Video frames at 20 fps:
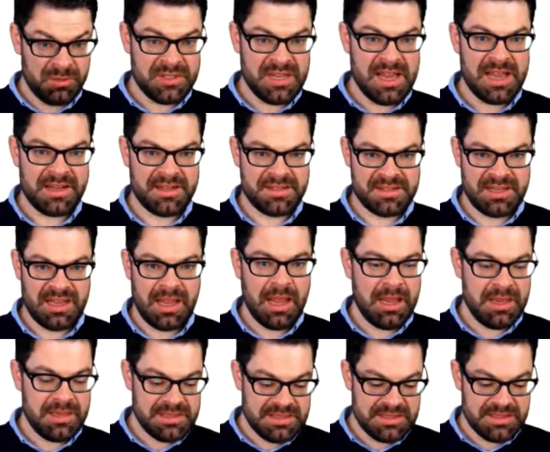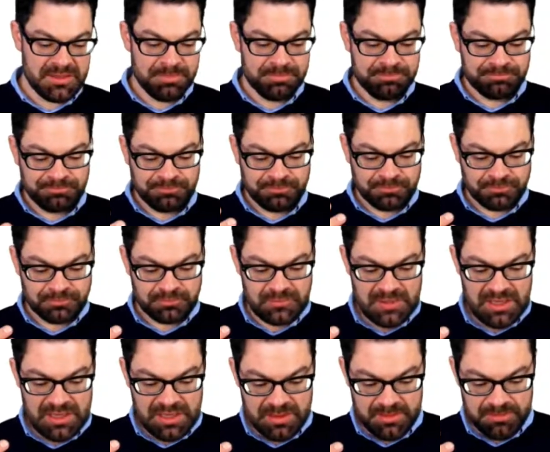tax case,
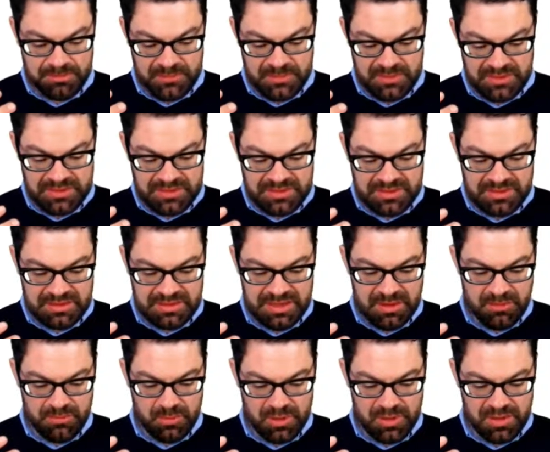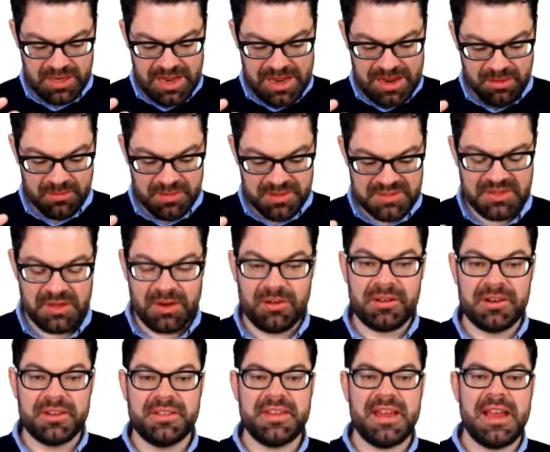their work hours
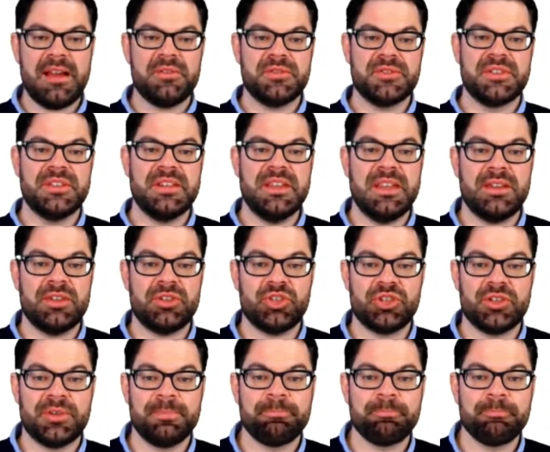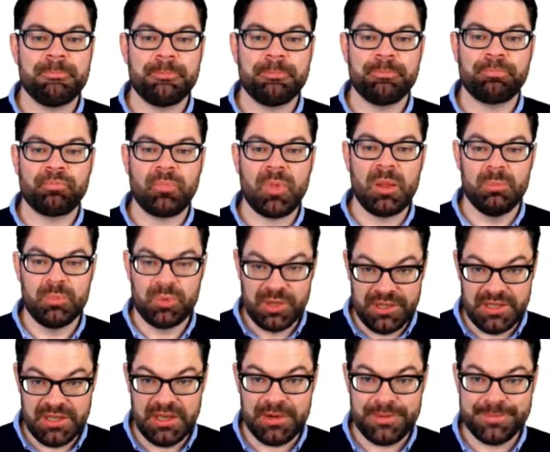are 1,000 each per
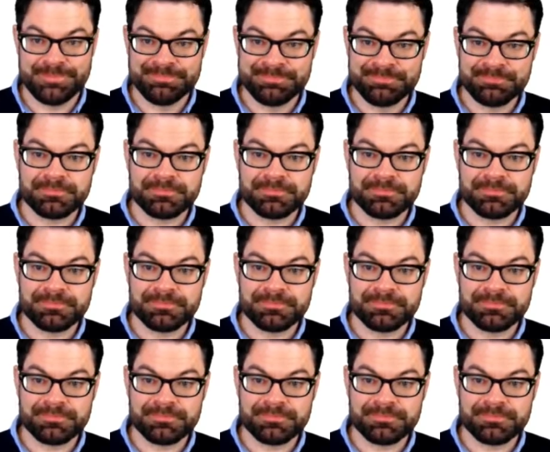year.